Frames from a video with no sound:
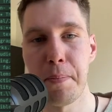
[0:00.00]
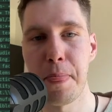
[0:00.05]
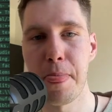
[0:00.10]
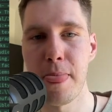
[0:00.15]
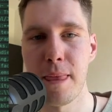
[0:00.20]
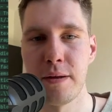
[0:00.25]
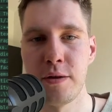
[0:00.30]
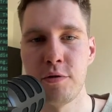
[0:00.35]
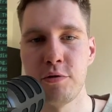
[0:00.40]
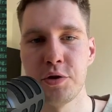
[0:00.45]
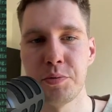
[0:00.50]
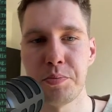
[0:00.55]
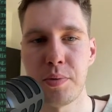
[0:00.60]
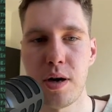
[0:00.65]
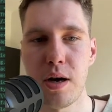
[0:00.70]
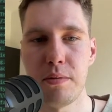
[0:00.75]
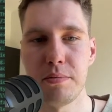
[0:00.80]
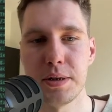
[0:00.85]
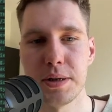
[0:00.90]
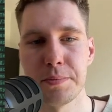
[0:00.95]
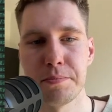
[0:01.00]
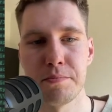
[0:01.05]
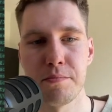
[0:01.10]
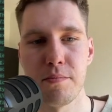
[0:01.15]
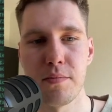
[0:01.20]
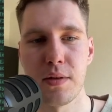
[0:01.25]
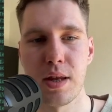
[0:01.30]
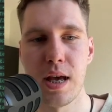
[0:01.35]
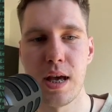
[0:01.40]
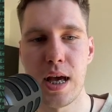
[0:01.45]
those prompts,
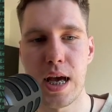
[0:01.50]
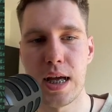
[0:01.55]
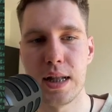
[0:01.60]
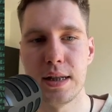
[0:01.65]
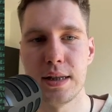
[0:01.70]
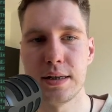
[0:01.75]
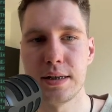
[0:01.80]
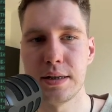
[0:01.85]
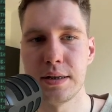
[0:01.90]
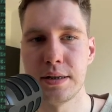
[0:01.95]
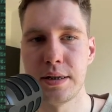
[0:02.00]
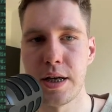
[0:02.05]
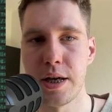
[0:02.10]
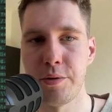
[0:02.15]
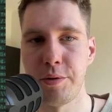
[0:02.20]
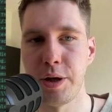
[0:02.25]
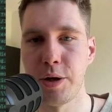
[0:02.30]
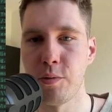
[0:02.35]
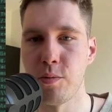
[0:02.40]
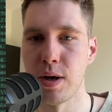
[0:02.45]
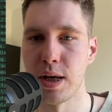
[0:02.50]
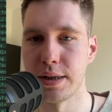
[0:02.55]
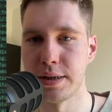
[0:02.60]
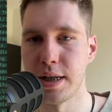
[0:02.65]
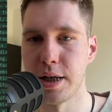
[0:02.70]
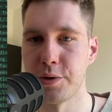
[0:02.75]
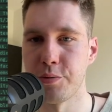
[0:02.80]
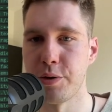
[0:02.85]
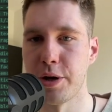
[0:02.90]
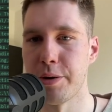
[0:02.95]
and this is the request
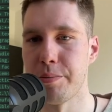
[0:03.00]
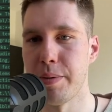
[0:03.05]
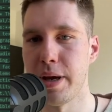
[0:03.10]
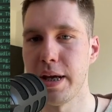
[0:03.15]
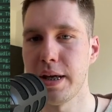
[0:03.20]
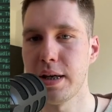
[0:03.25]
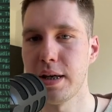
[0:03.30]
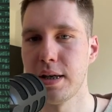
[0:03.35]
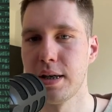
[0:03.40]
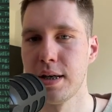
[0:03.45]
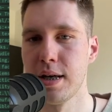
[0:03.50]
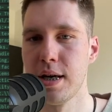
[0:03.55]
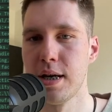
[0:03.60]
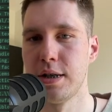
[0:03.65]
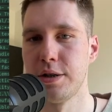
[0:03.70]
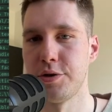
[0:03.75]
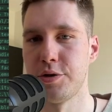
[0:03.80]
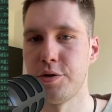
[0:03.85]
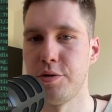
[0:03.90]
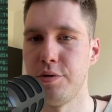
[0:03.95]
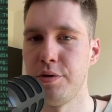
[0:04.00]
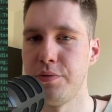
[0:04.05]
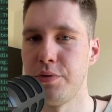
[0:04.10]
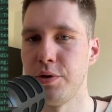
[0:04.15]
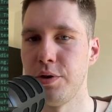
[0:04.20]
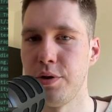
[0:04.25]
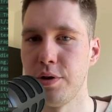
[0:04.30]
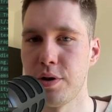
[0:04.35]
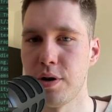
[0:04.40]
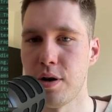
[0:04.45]
that we're making. So if you
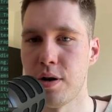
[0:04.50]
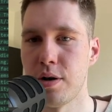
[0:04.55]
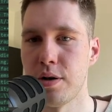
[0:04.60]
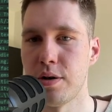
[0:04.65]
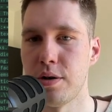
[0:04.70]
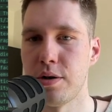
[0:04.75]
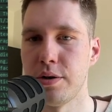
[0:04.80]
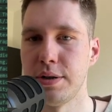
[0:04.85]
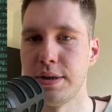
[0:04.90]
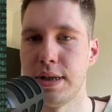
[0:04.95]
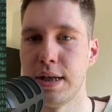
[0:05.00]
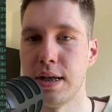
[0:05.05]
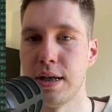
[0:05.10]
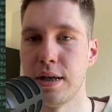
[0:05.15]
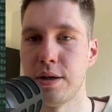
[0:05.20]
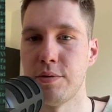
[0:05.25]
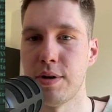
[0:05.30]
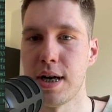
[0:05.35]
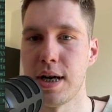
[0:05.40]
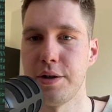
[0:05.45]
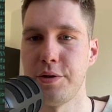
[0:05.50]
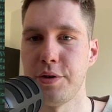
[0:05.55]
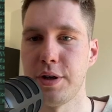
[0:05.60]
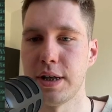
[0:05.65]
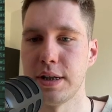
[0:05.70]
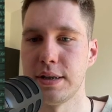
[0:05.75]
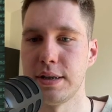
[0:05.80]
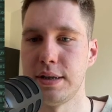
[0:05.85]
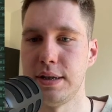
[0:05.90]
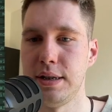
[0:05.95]
look on the right, you
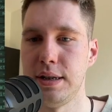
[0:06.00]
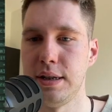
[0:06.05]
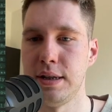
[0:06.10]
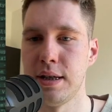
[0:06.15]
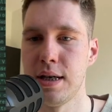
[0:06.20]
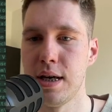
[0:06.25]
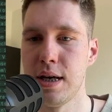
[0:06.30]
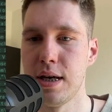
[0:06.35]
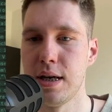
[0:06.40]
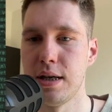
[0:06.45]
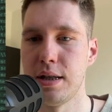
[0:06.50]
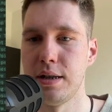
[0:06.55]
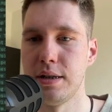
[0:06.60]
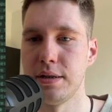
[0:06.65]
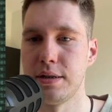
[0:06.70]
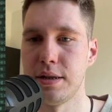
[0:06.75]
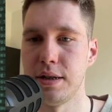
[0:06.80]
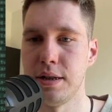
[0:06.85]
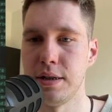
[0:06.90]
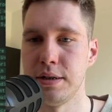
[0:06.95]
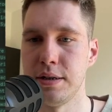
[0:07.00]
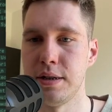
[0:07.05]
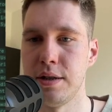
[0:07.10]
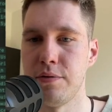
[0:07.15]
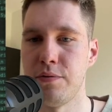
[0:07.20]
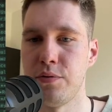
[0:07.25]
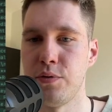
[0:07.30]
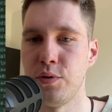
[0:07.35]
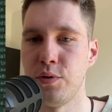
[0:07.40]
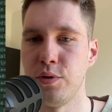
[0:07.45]
can see this is the
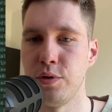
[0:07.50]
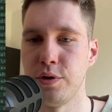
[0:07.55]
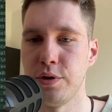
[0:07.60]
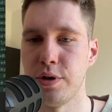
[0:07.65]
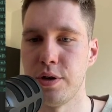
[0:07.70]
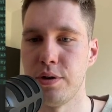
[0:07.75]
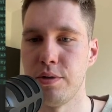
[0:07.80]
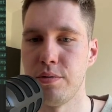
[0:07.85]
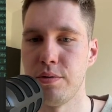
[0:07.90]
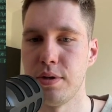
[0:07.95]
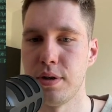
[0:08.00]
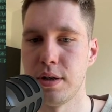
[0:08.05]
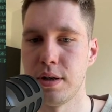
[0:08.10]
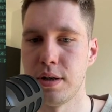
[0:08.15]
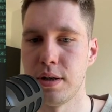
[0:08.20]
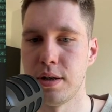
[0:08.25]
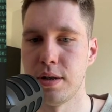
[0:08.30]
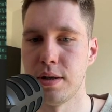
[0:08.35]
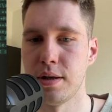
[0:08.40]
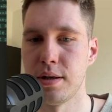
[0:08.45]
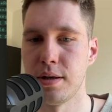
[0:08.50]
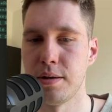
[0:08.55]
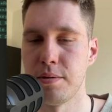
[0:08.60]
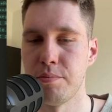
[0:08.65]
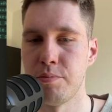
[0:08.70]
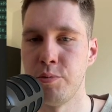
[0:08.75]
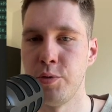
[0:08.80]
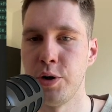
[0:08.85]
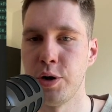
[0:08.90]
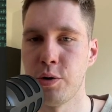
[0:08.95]
full
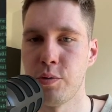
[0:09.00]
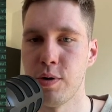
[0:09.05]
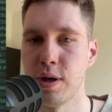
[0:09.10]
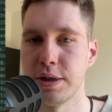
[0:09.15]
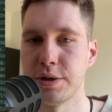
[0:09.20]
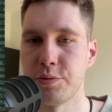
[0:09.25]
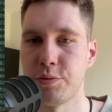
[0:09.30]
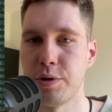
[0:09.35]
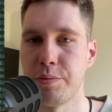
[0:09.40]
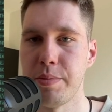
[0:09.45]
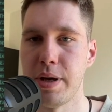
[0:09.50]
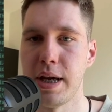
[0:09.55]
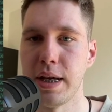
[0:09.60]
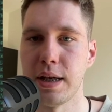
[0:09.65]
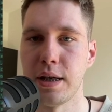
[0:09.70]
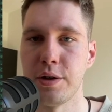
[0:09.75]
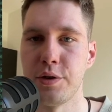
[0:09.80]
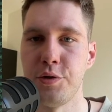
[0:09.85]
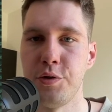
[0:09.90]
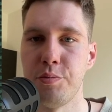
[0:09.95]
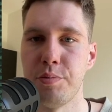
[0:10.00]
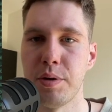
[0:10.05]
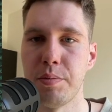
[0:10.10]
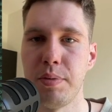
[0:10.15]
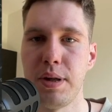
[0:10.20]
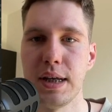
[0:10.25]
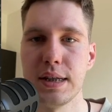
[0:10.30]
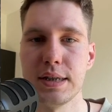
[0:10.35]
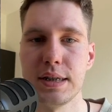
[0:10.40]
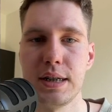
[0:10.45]
request we're making to
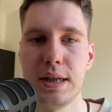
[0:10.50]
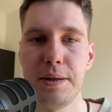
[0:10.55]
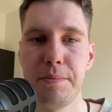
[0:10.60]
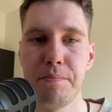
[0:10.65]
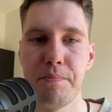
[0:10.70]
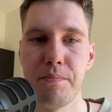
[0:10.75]
Perplexity.